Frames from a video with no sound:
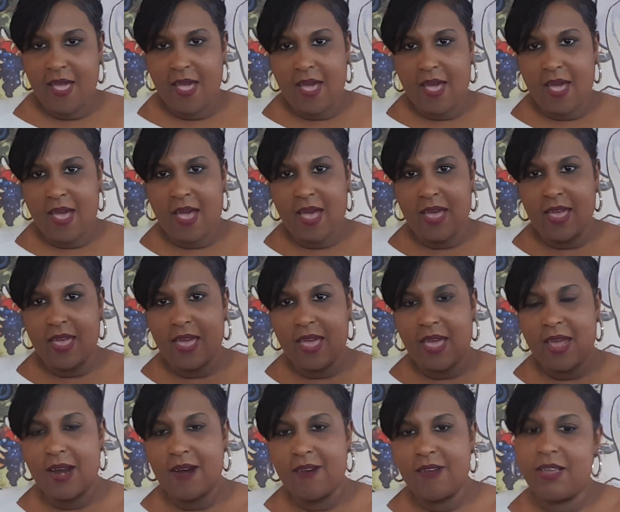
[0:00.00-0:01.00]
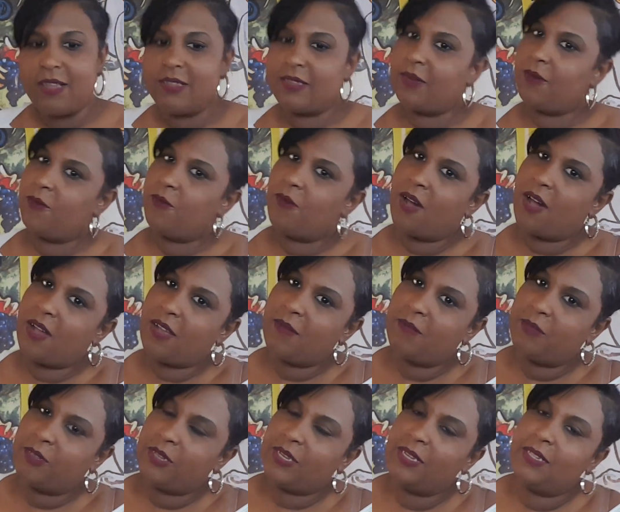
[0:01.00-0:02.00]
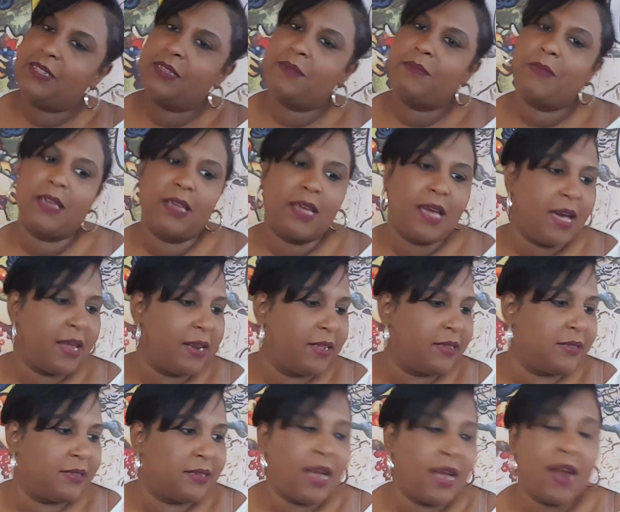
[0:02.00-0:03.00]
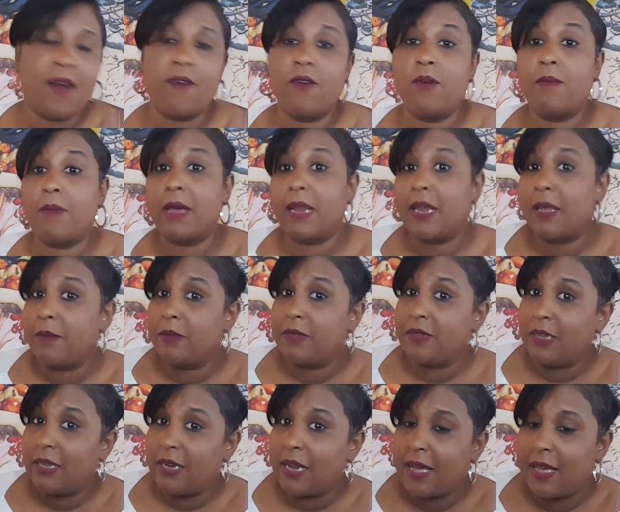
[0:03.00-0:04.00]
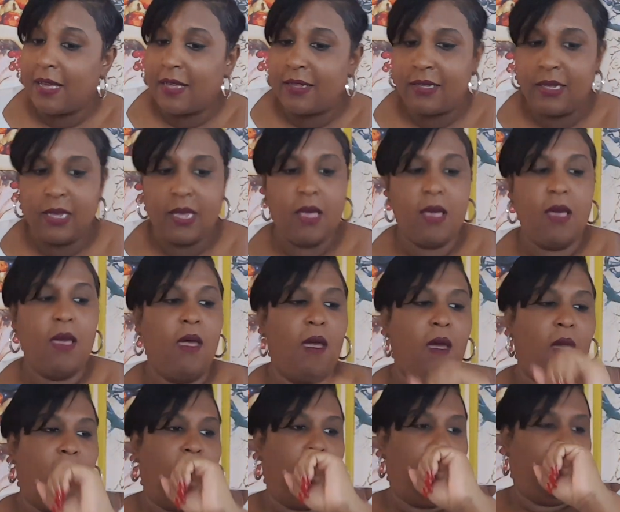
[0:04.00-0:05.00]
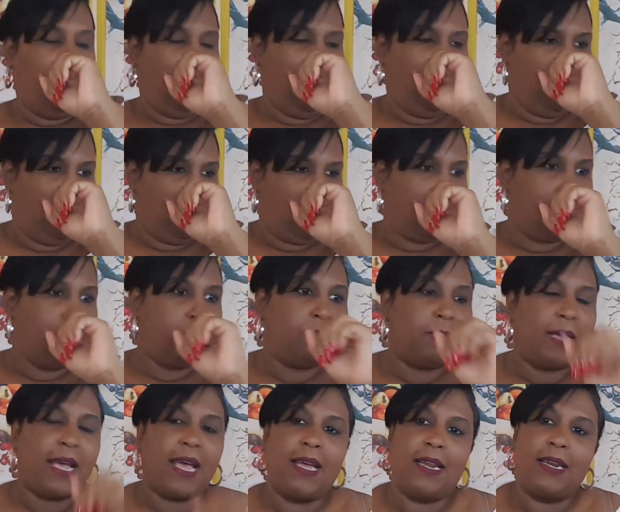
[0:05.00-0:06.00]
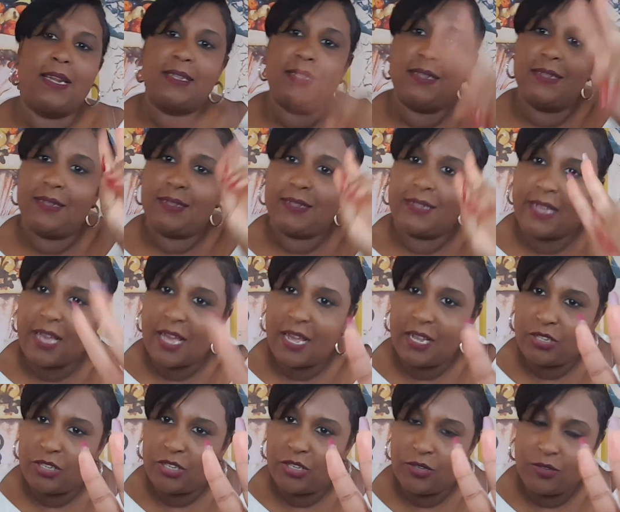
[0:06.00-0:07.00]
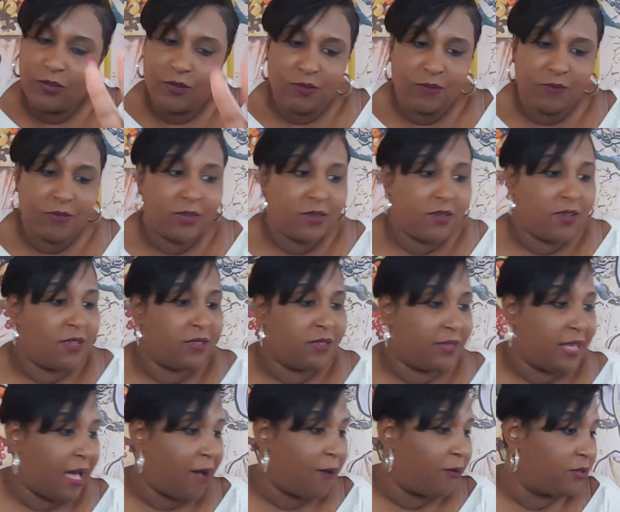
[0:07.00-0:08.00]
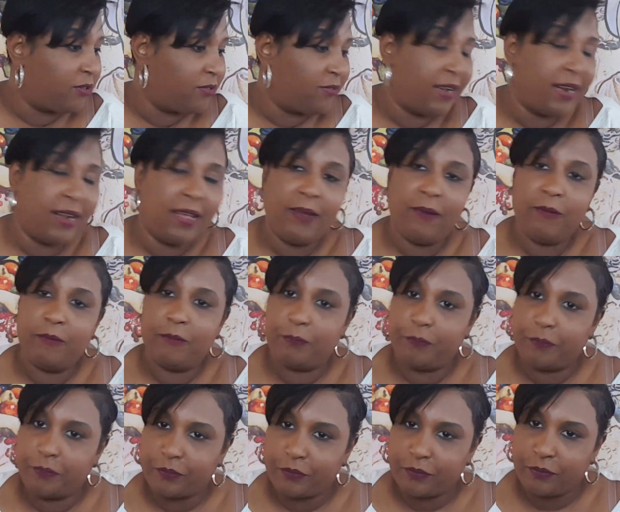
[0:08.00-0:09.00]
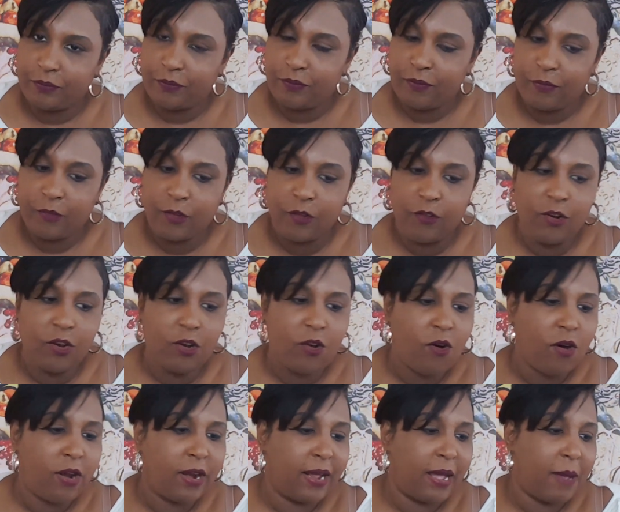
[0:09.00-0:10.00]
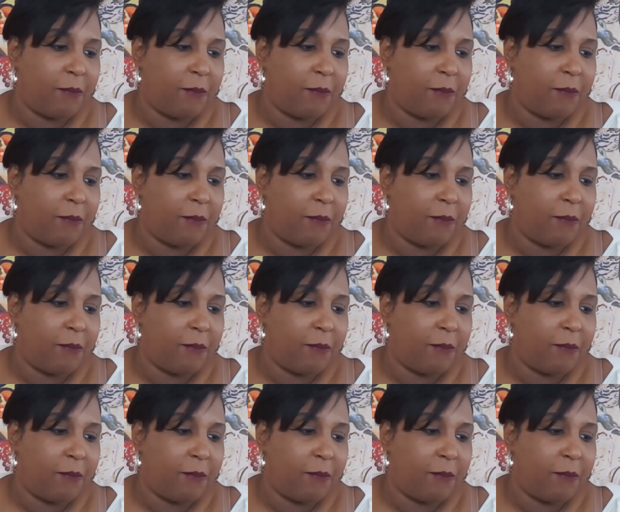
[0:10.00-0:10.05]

Hi Aries, and welcome to Intimate Goddess Tarot. My name is Inez, and this is take two because I was already recording.